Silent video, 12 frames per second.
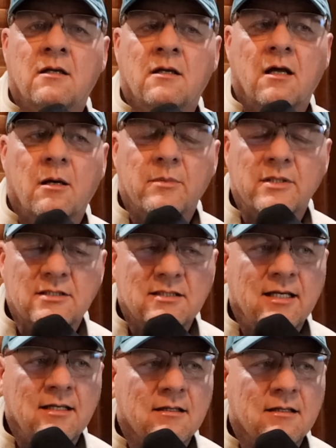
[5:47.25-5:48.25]
A
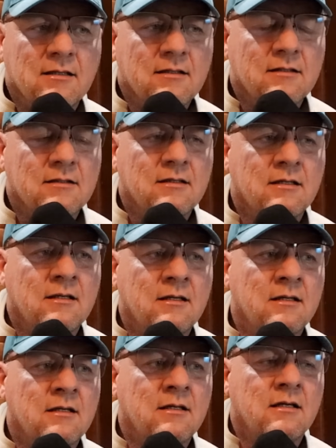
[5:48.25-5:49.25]
mistake,
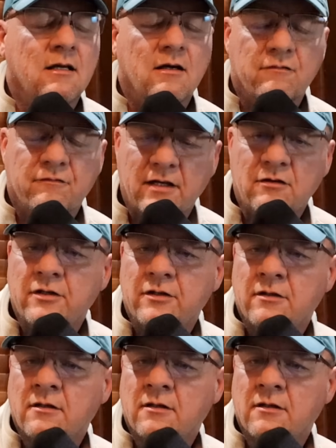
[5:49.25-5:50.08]
a failure